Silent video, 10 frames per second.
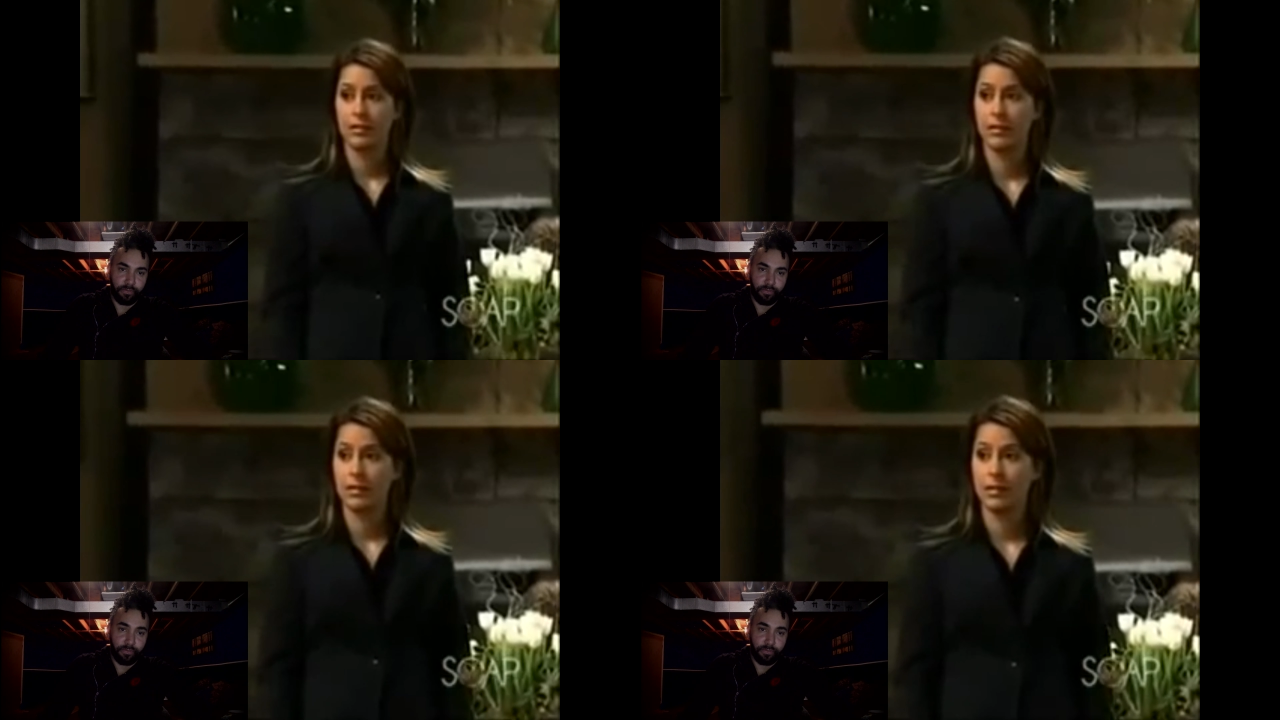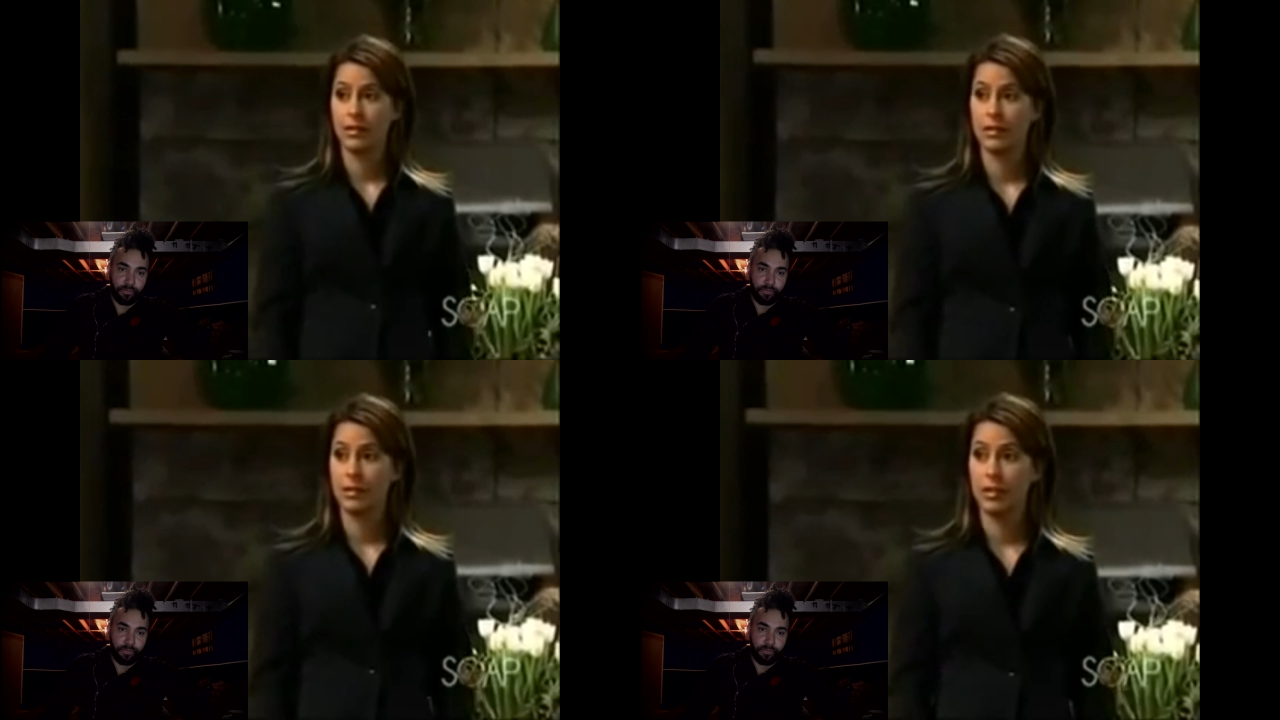Speaker 1: boys love
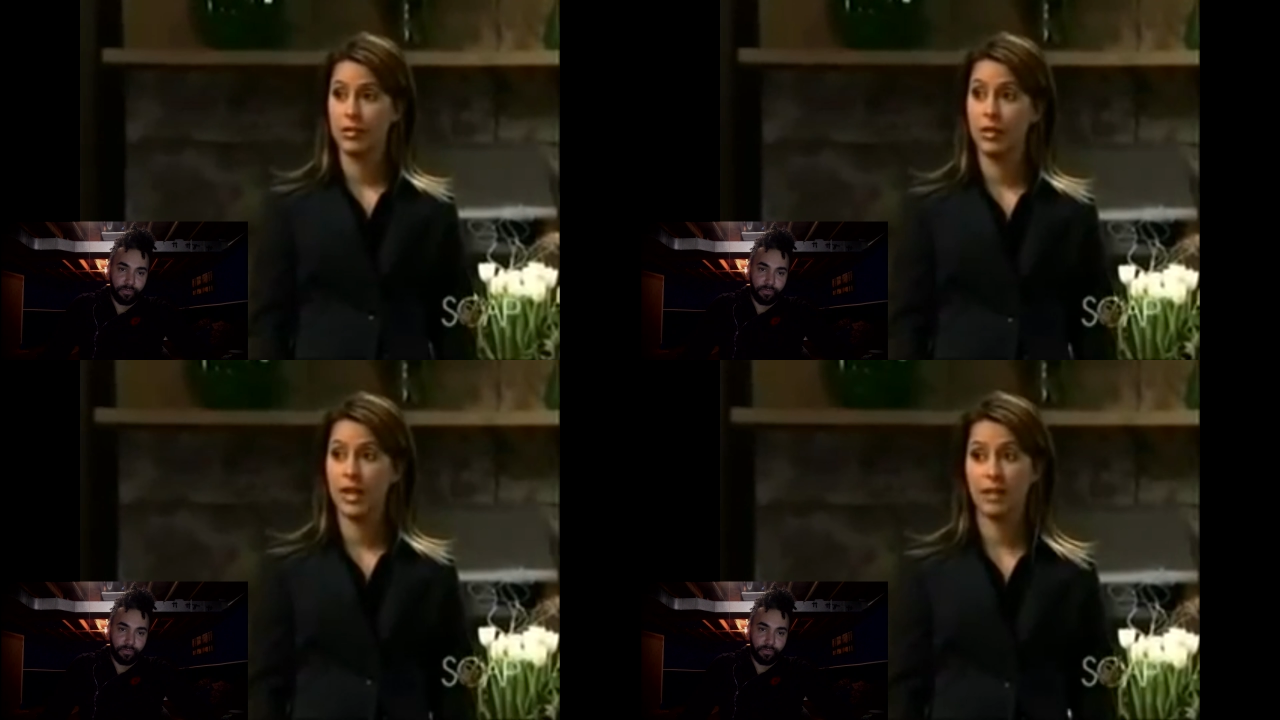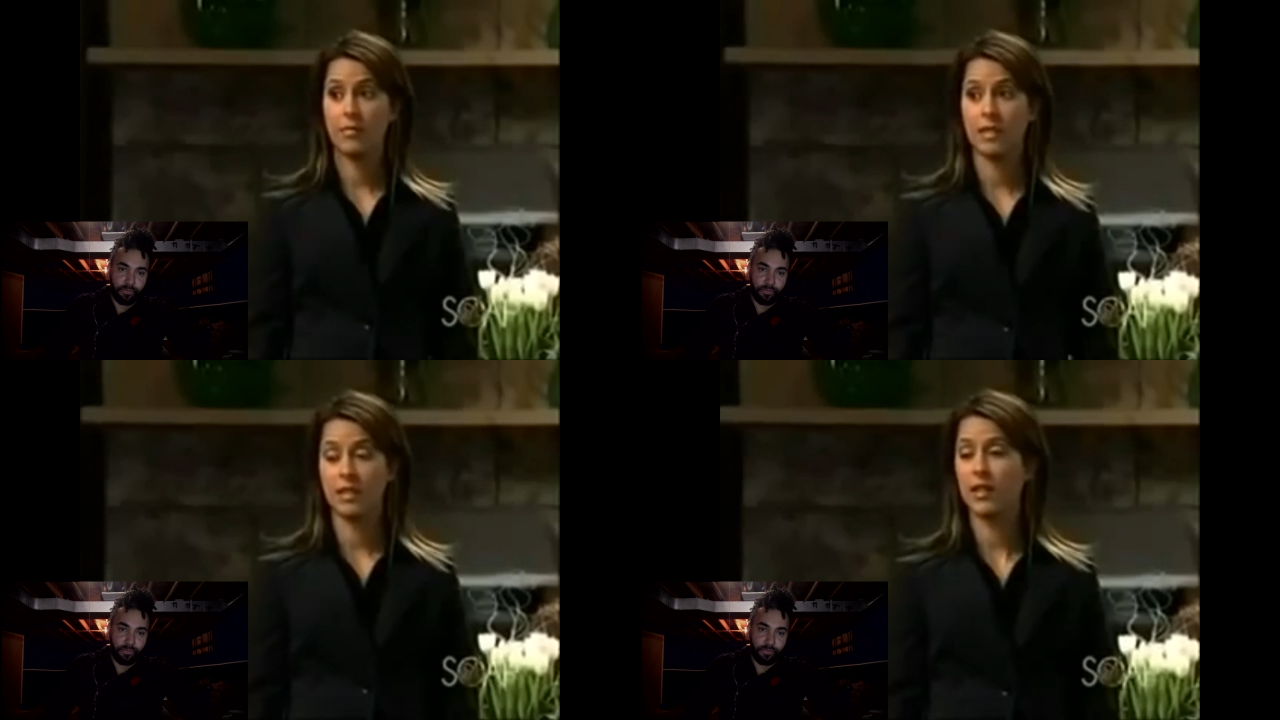motorcycles. You can't
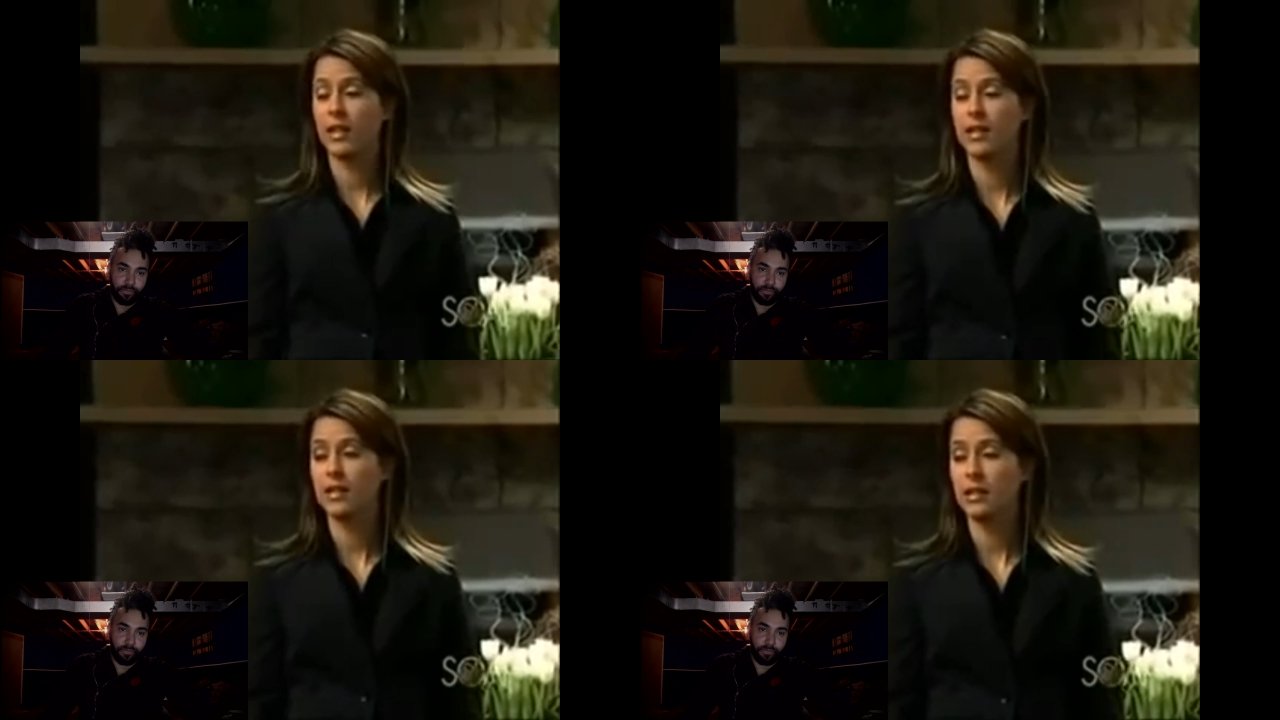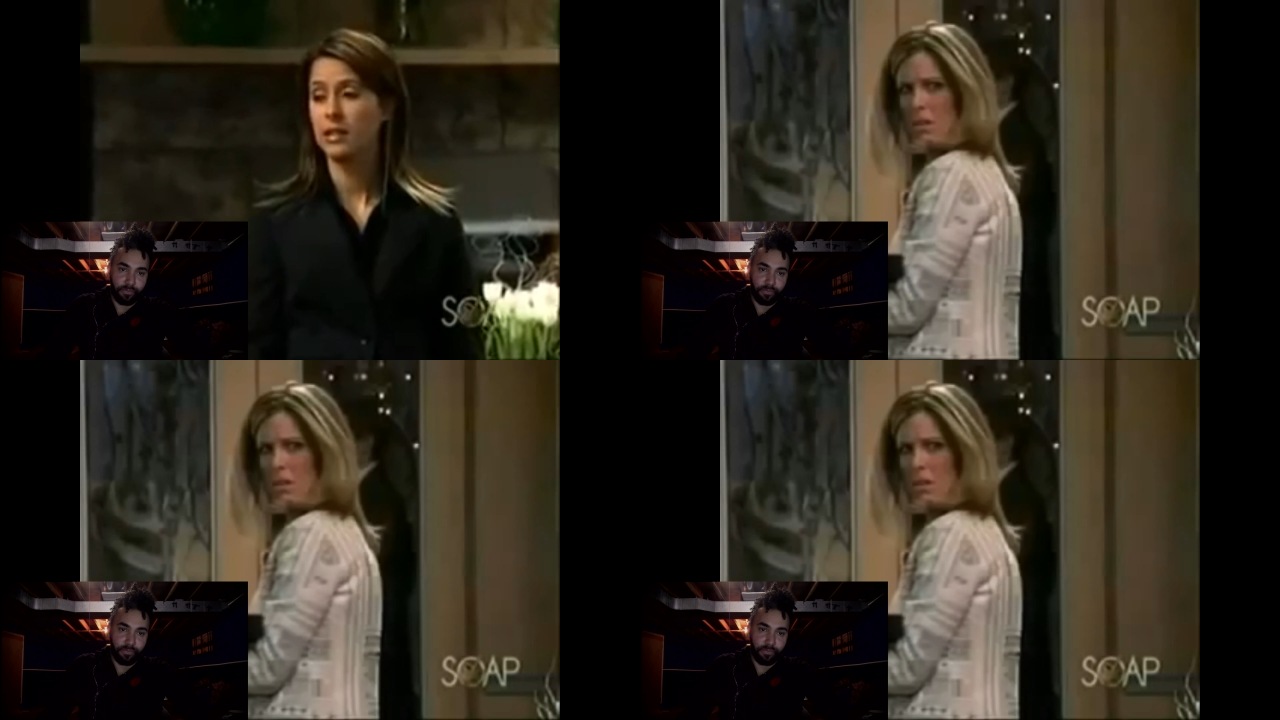be serious.